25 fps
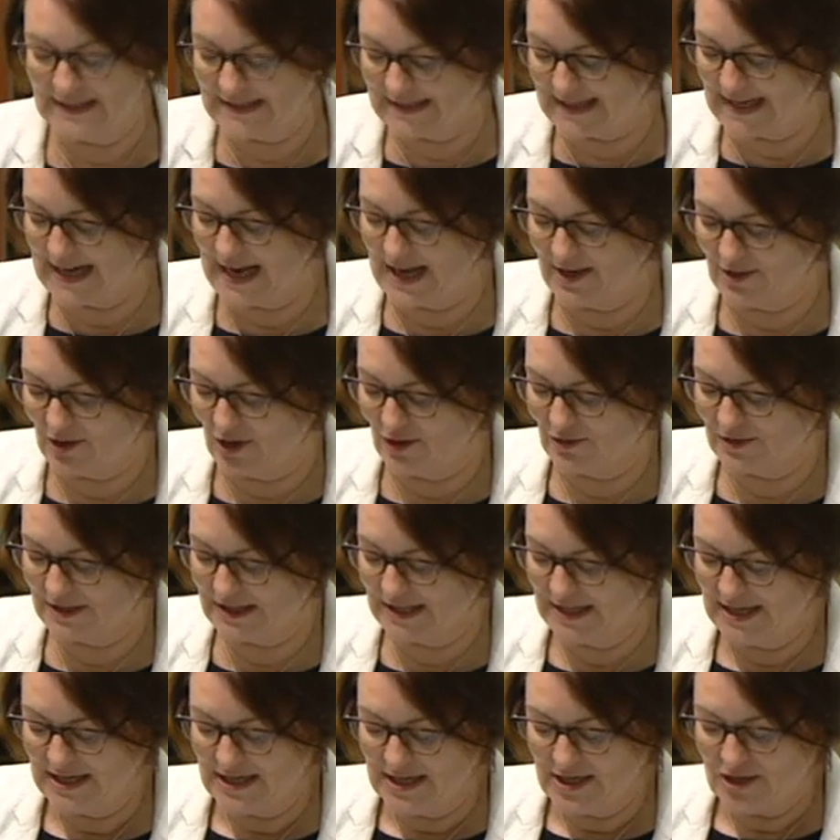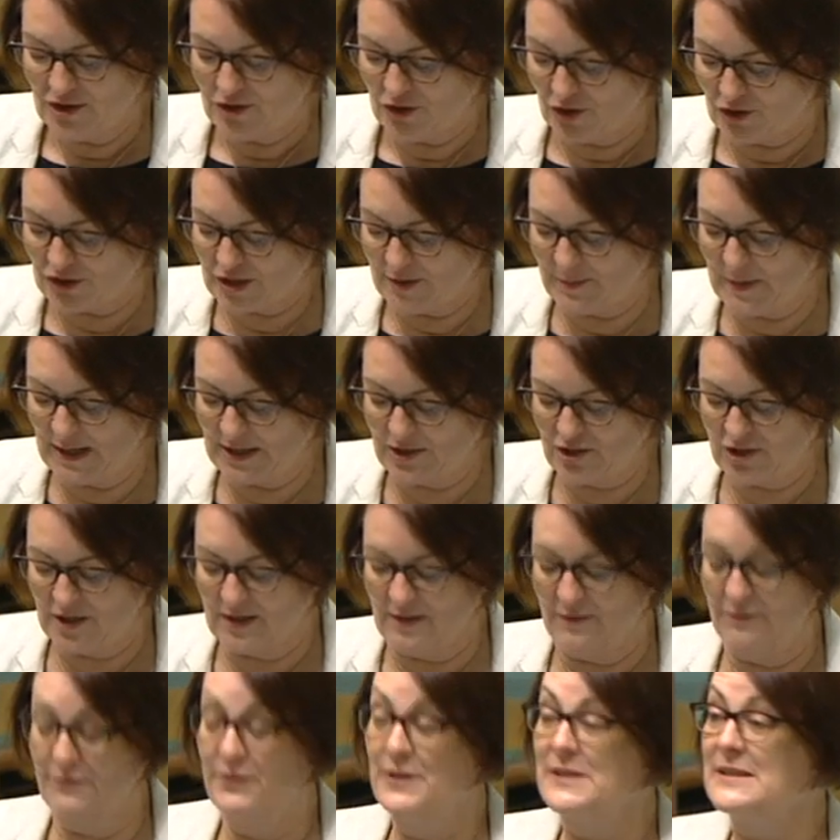as an adult, not to mention
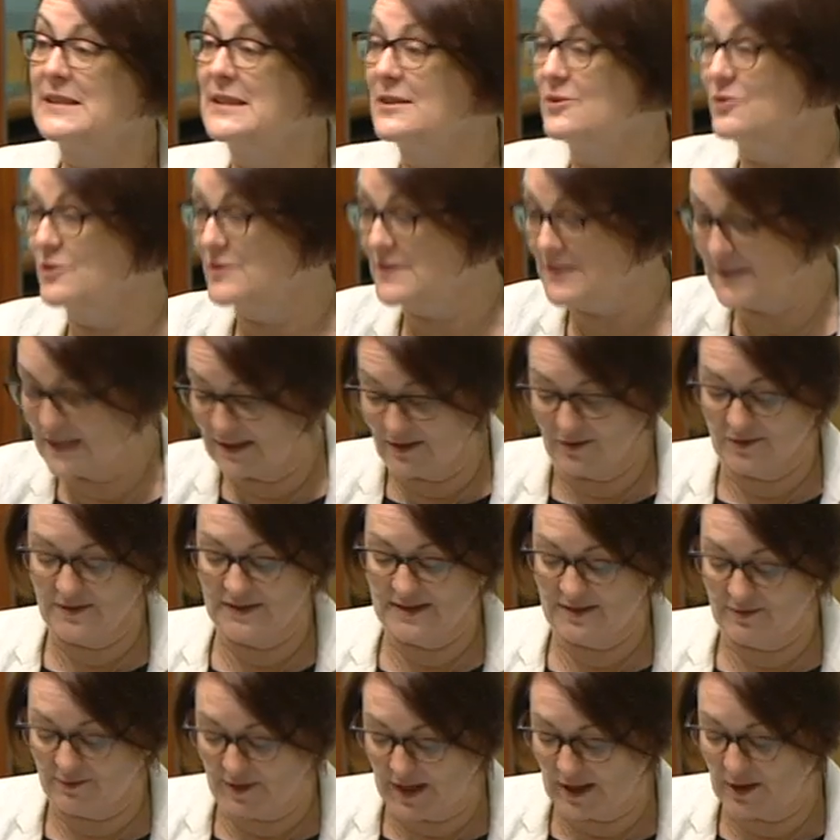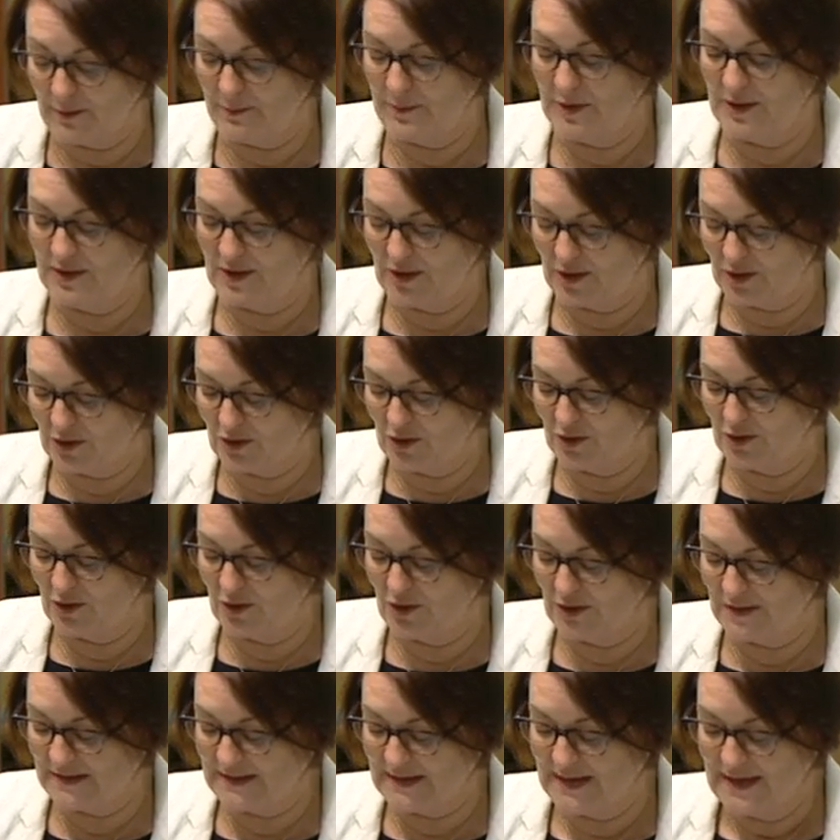the physical skills development that
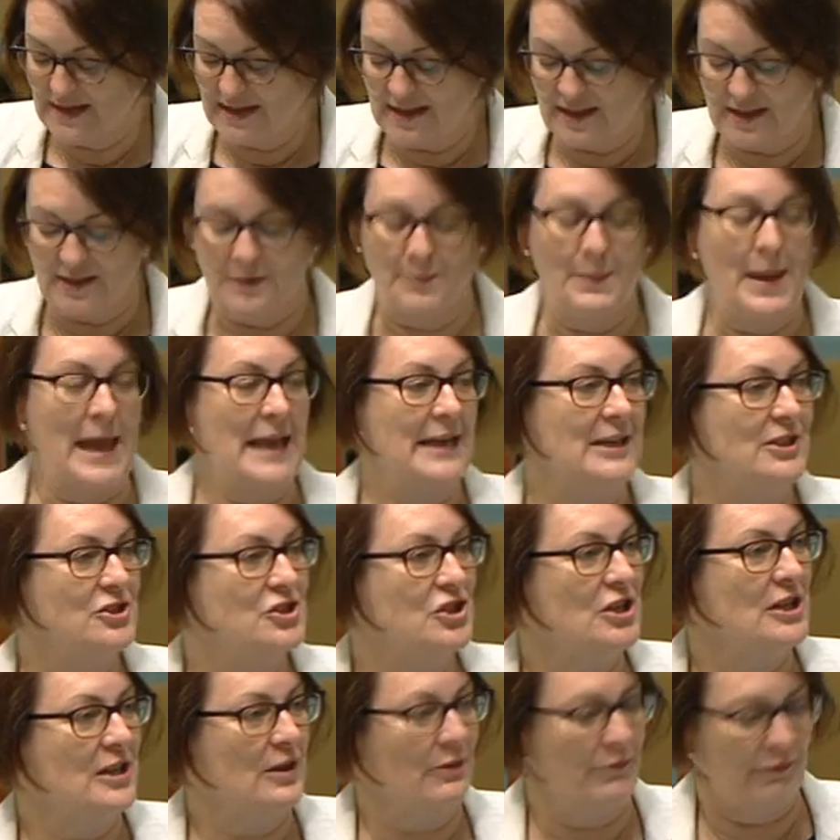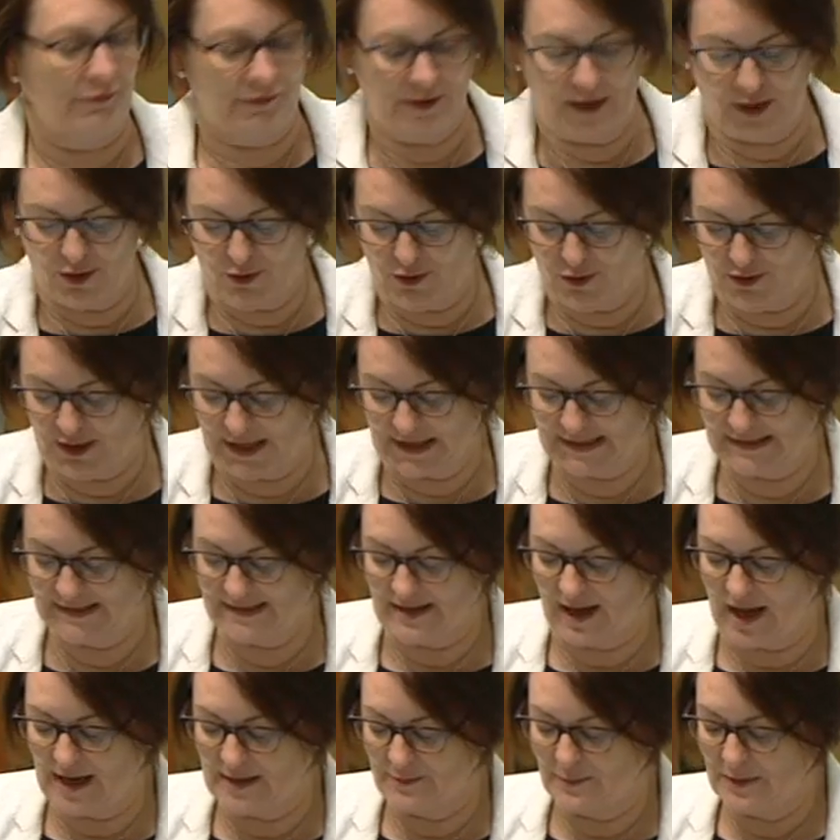occurs, the managing of fear and
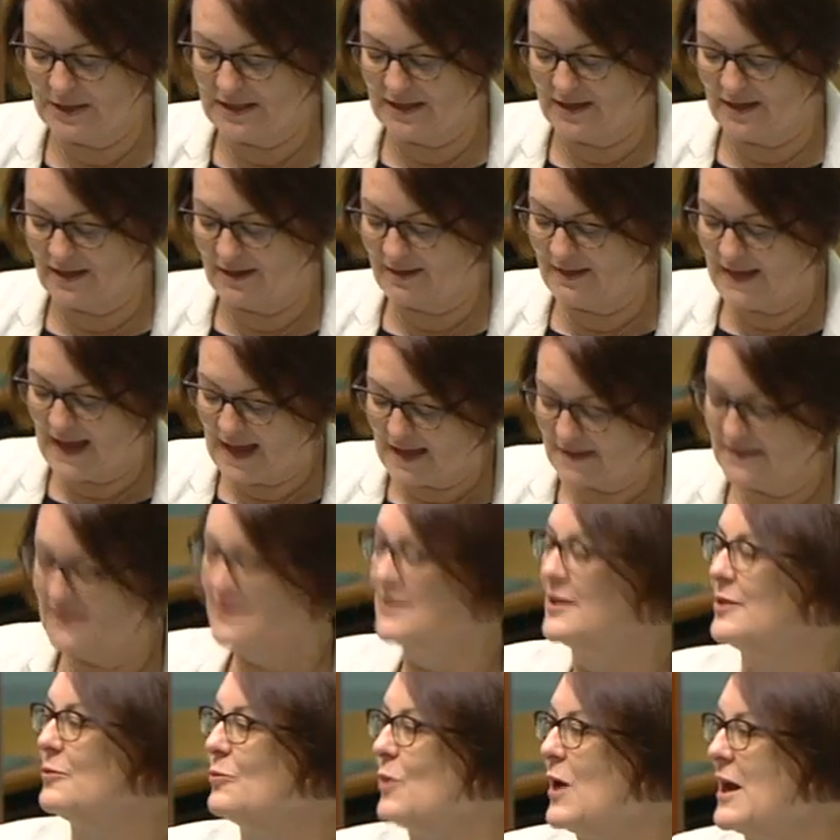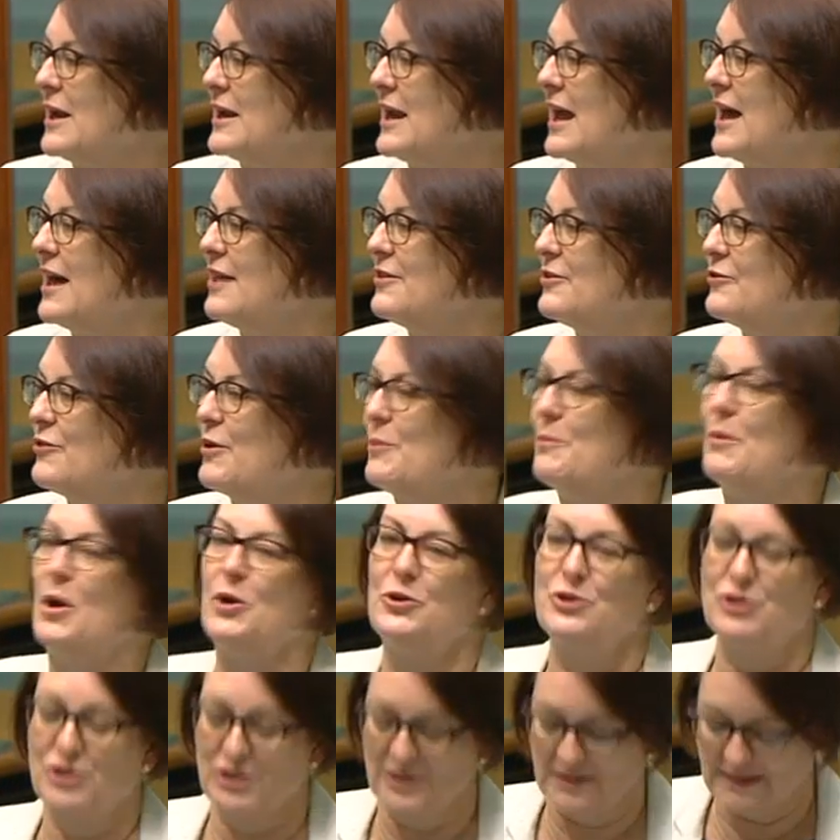excitement and 1,001 other
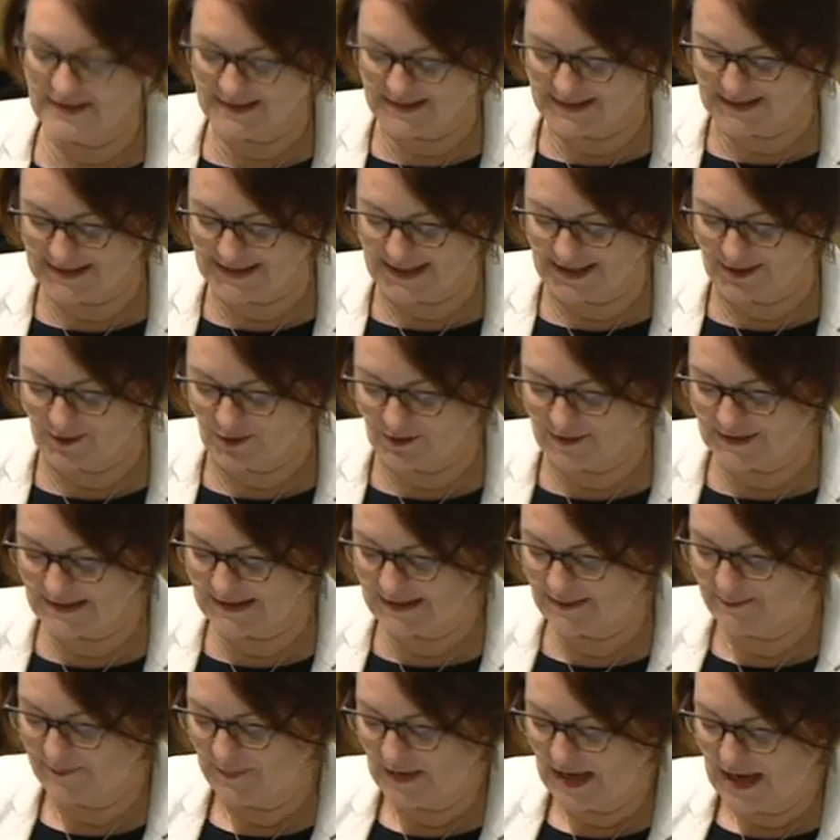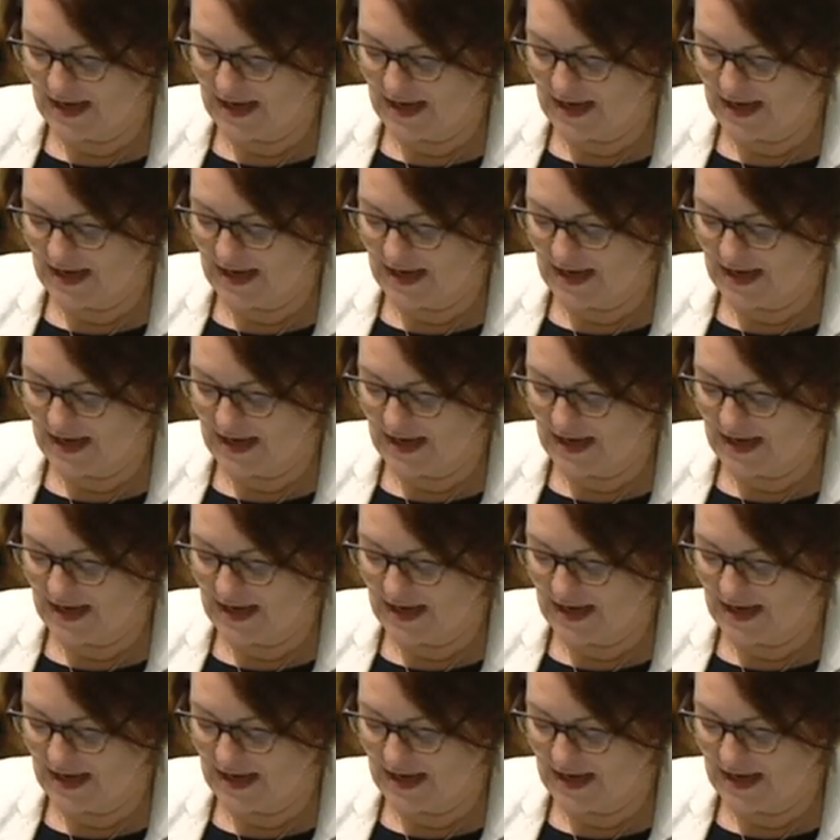emotions and skills.